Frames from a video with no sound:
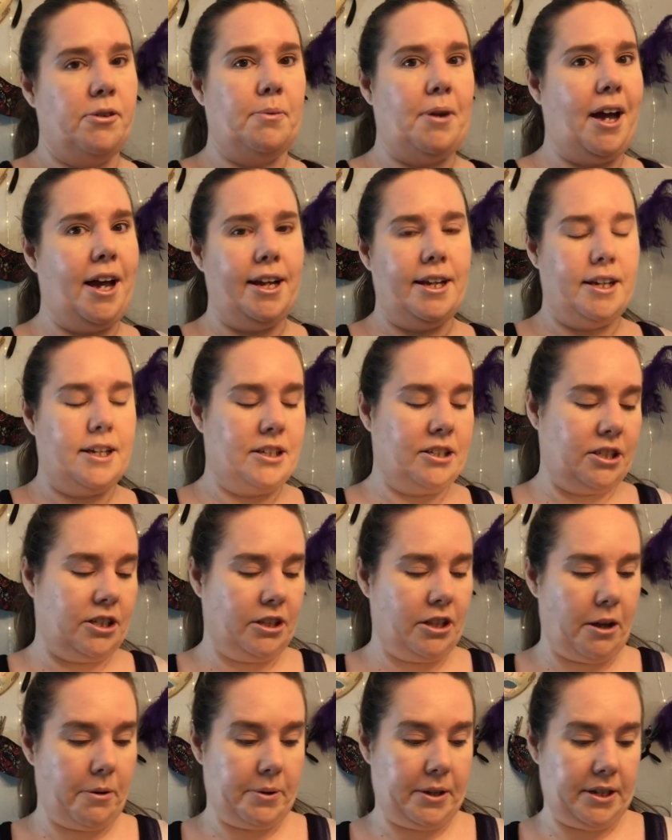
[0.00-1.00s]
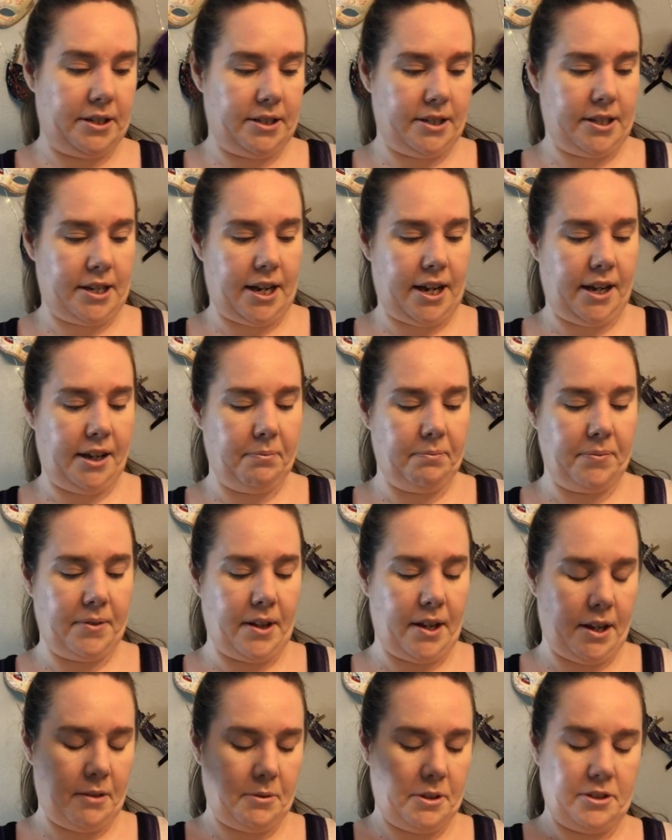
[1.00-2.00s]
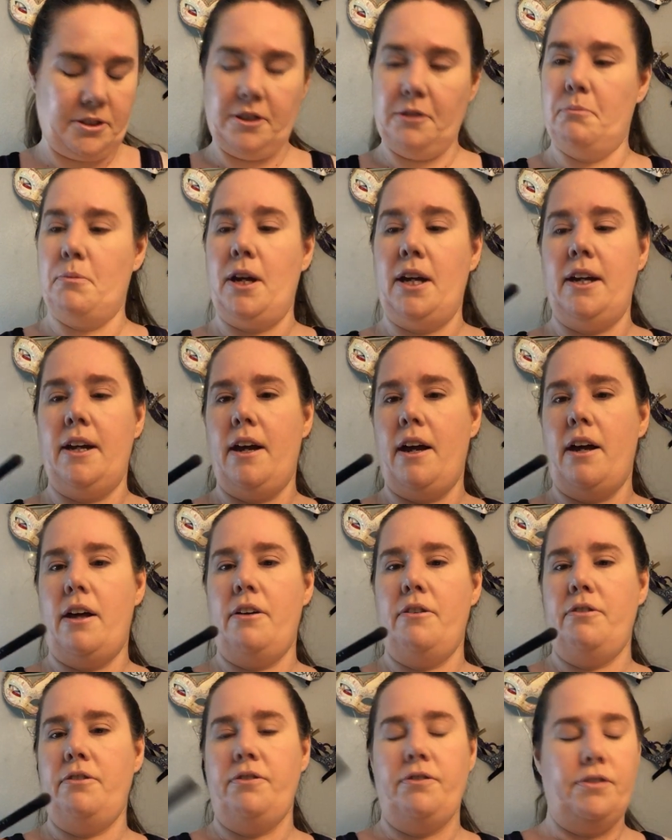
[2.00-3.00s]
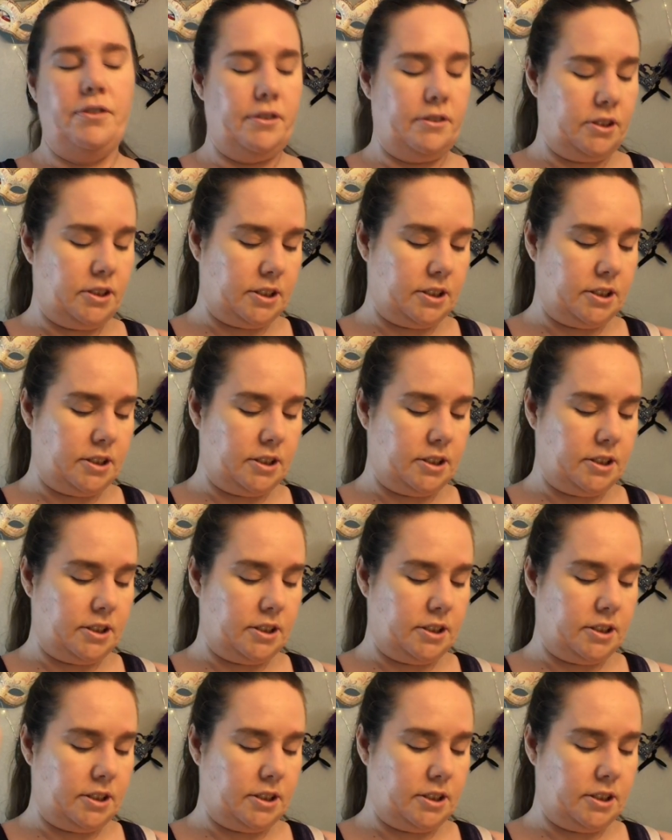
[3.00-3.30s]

from high end to low end today, I'm using my e.l.f.,